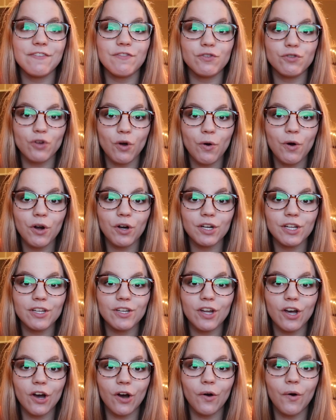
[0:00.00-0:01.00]
If you don't already
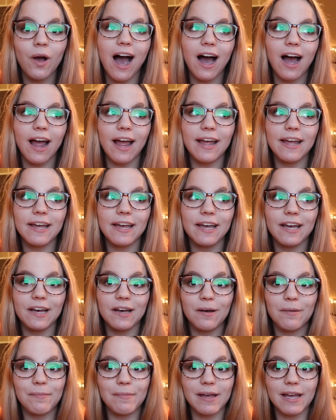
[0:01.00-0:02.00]
know,
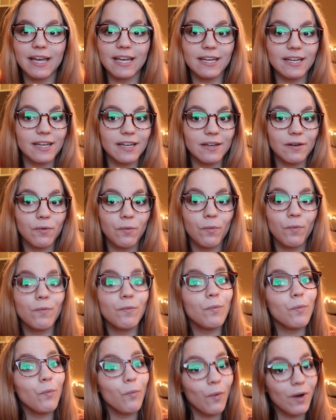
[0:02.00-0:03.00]
I
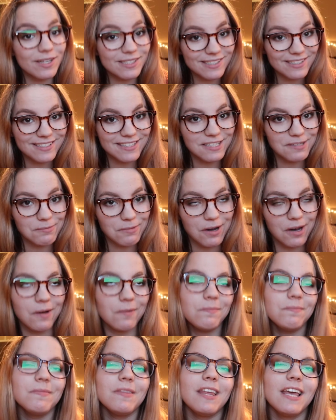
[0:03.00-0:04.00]
was a teen
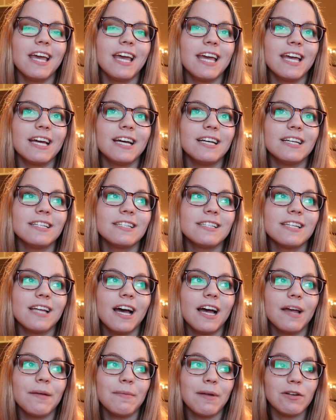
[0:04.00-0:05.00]
mom and
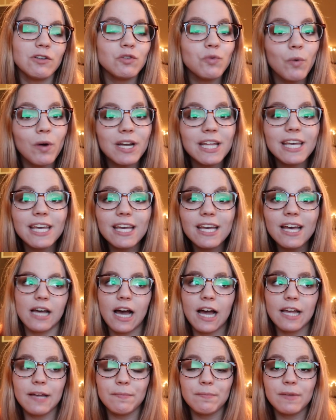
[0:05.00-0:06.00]
I am now 20.
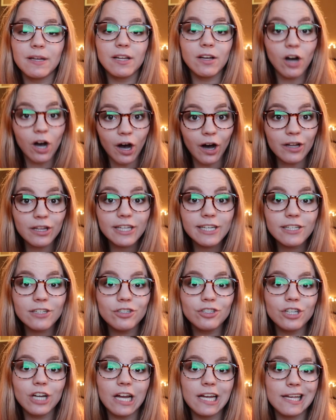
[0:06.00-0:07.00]
I am in
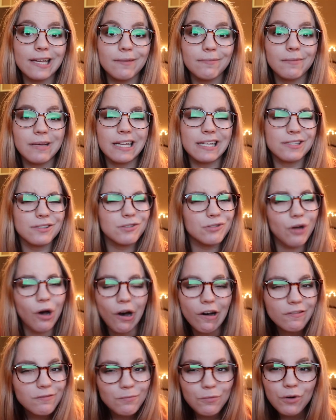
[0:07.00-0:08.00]
college. I am a
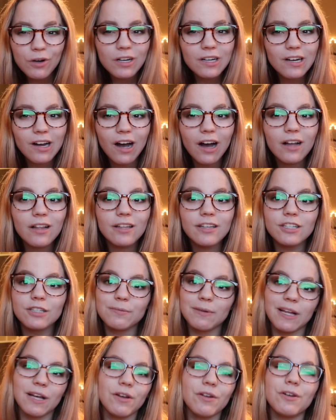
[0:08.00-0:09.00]
sophomore in college,
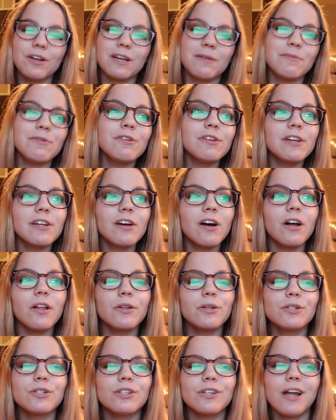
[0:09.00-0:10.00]
but I go to a community
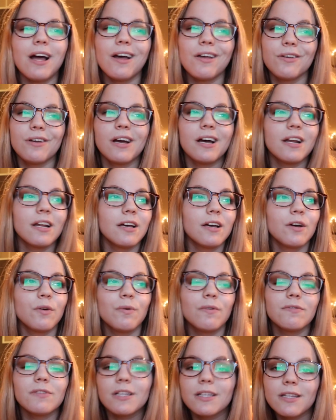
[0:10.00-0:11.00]
college, and how you kind of
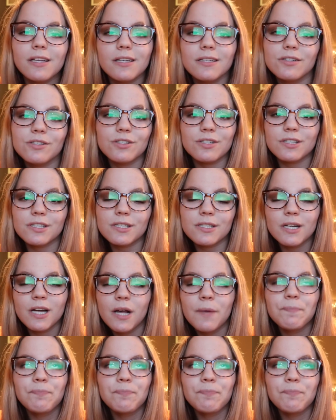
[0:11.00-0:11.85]
equivalent that is just